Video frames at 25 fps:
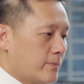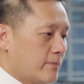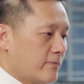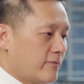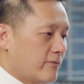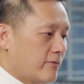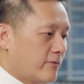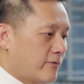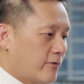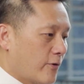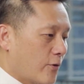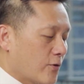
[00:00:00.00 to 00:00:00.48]

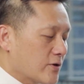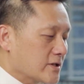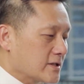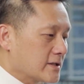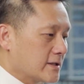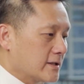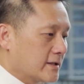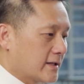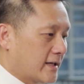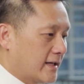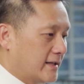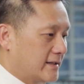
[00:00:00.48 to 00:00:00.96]

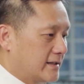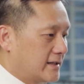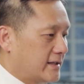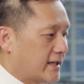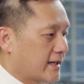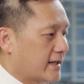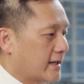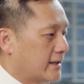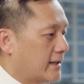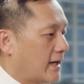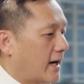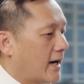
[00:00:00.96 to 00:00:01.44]
folks can
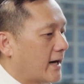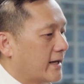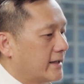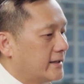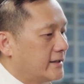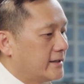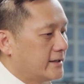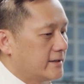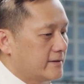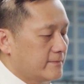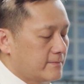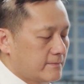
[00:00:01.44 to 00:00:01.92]
take an
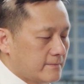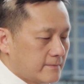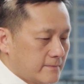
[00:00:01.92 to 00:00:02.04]
idea,